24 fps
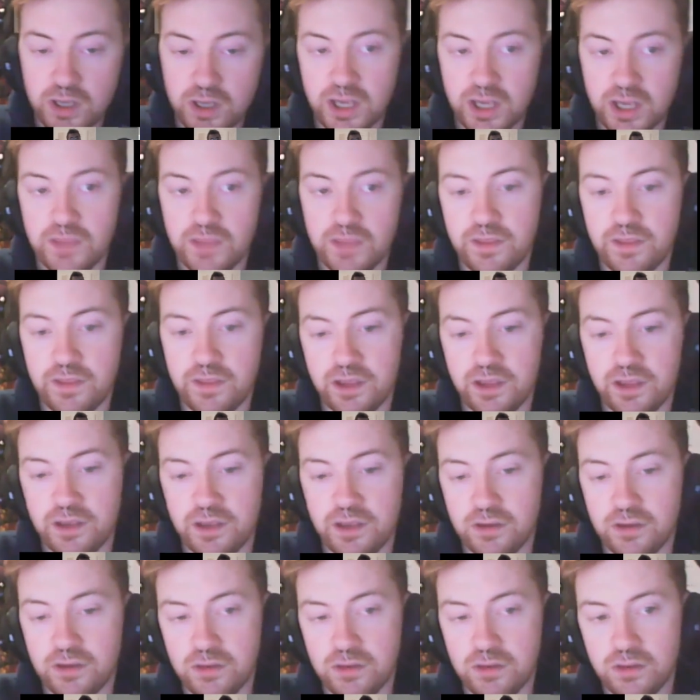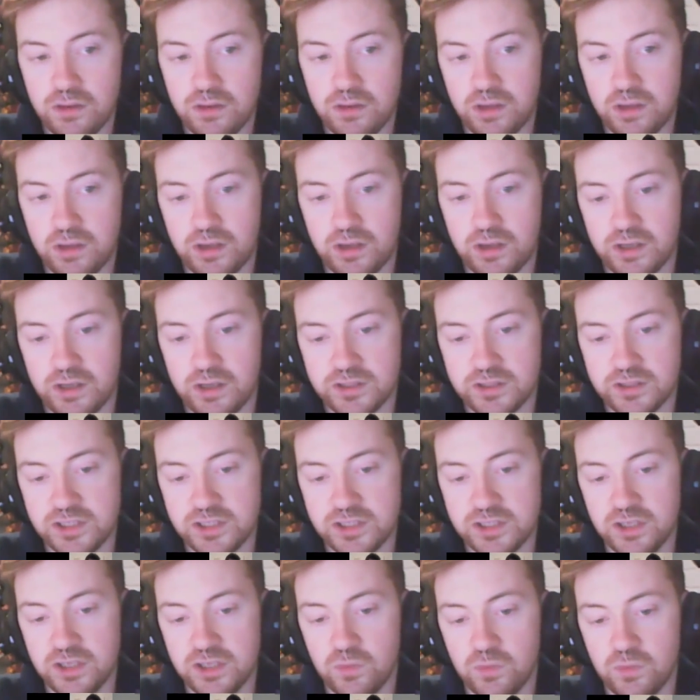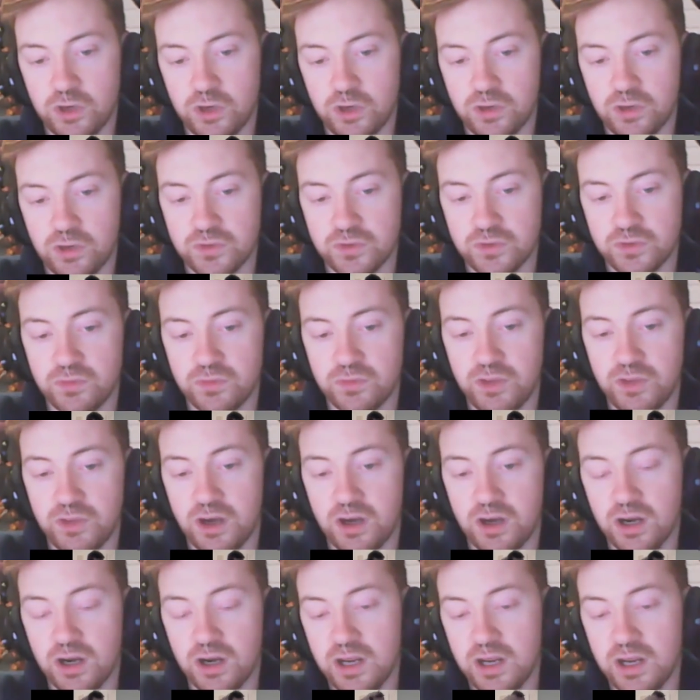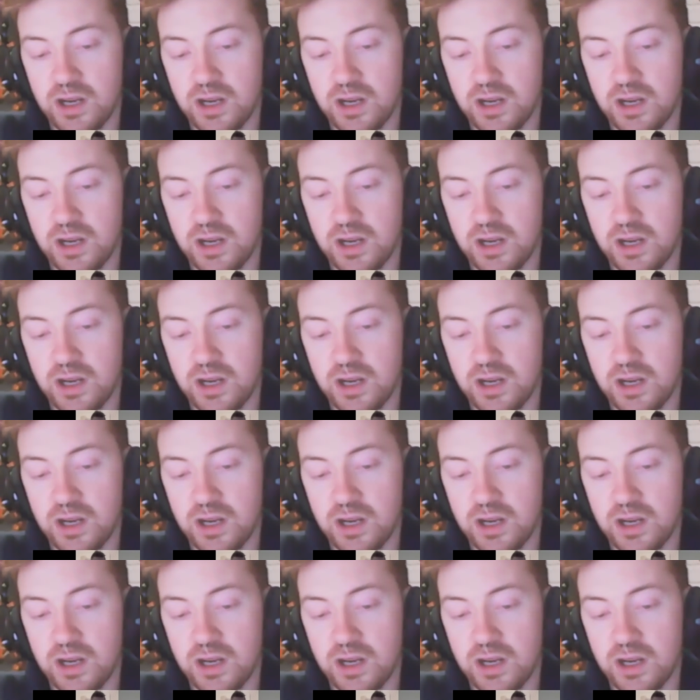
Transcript: and then seeing where it goes from there.